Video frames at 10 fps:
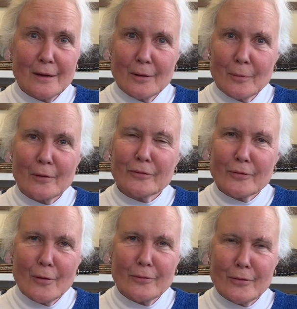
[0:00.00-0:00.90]
We're
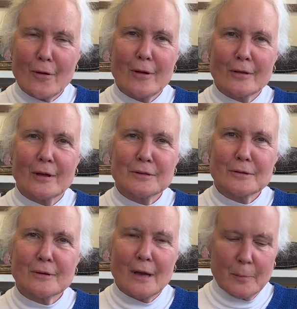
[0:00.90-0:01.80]
so sorry that you
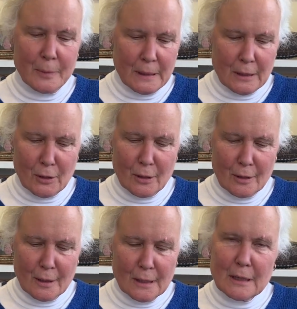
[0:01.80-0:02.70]
can't be here
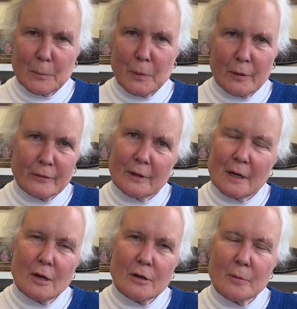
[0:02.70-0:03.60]
in person. I
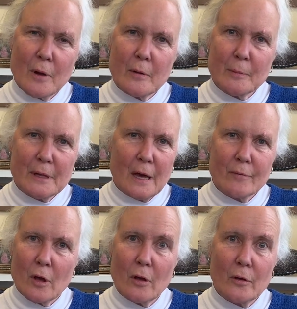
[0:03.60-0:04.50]
know you probably
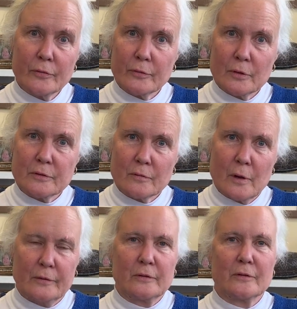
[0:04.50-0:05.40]
have all sorts of
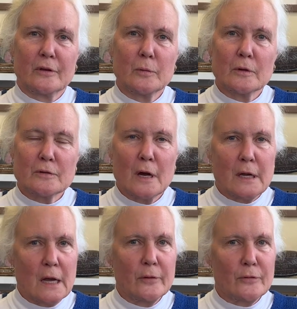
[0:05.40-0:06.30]
questions, and we'll try to
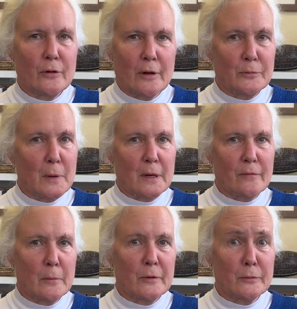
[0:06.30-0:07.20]
answer as many of
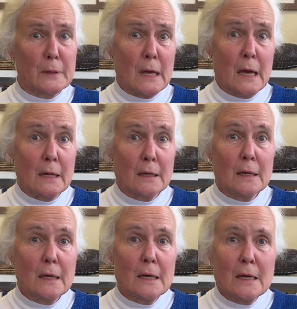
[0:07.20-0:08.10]
them as we can.
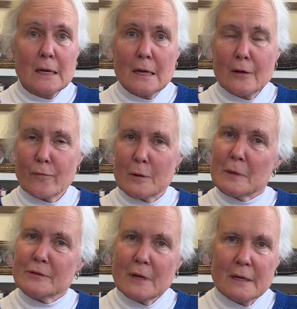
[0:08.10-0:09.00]
If we
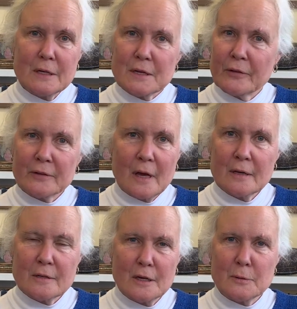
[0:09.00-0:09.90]
miss any, just get in
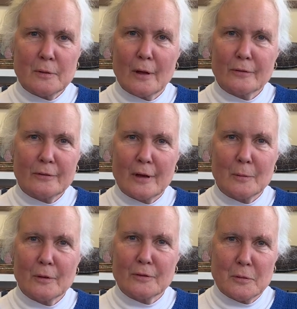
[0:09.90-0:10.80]
touch with us and
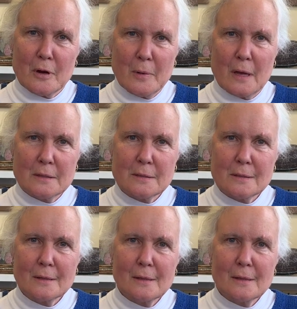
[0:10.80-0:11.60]
we'll do our best.